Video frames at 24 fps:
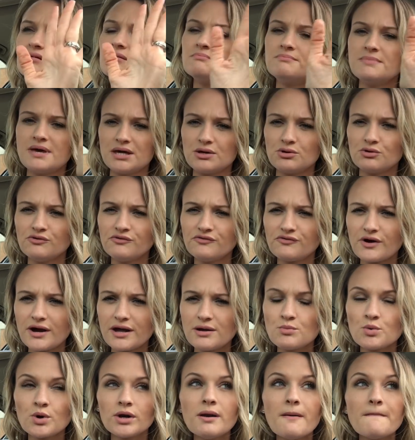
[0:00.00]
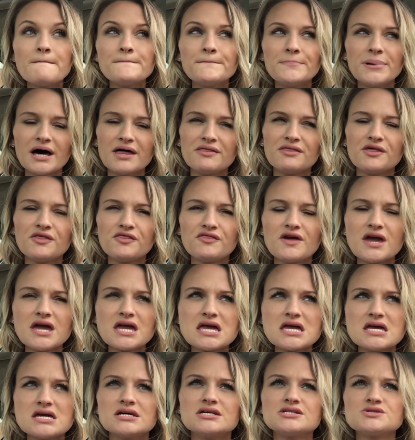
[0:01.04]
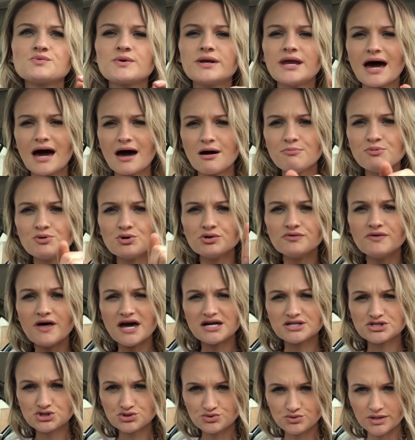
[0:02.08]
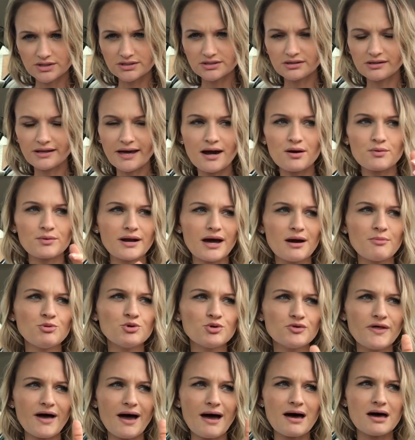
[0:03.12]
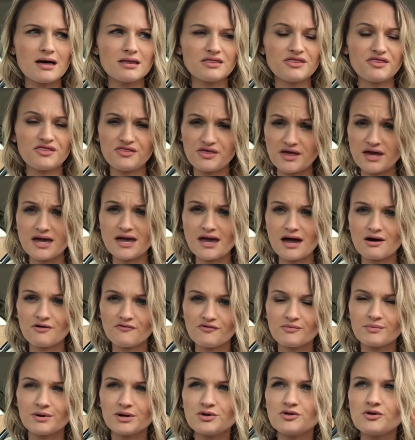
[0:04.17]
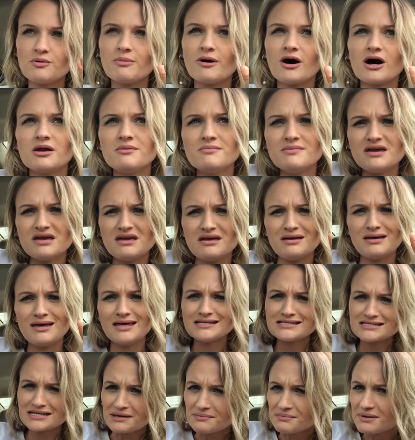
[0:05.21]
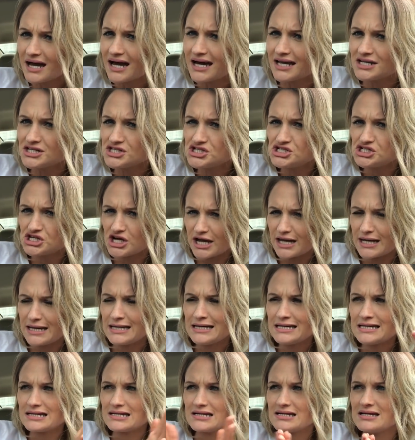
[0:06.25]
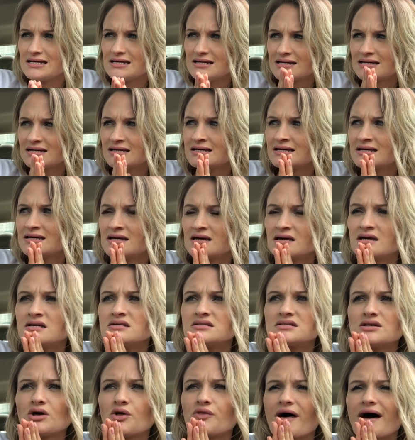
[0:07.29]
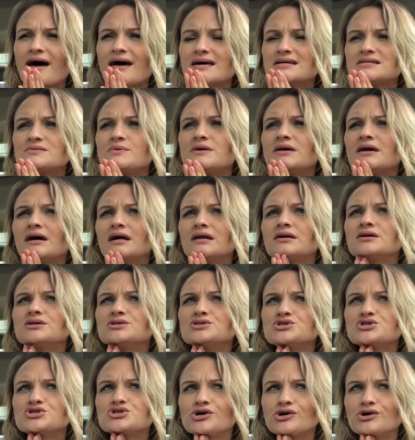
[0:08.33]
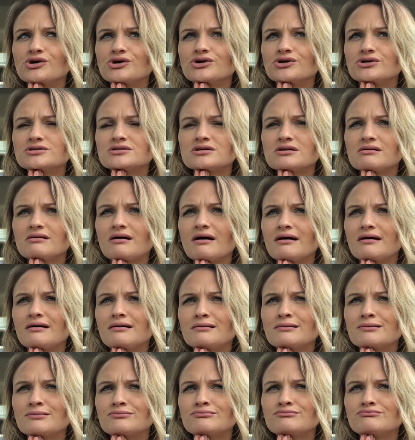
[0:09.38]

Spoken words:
metal frame one. But the thing is, when I pulled that trundle out, when I pulled that thing out from under the bottom, it seemed kind of janky. So that has me kind of concerned. Like,